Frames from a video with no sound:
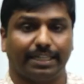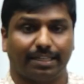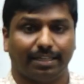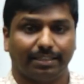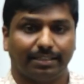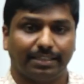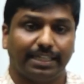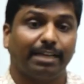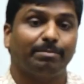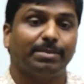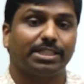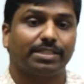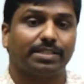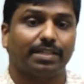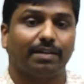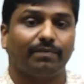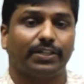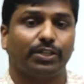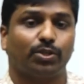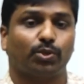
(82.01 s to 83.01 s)
The name itself
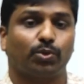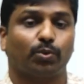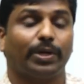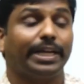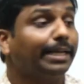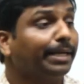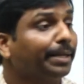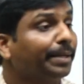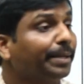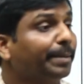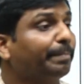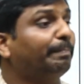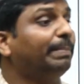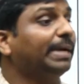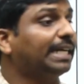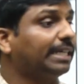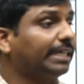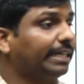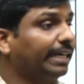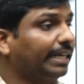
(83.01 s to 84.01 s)
is showing big
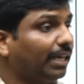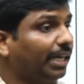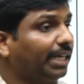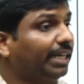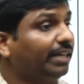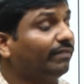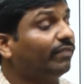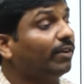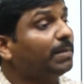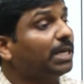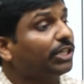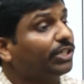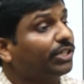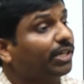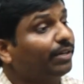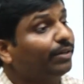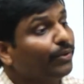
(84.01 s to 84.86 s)
data, information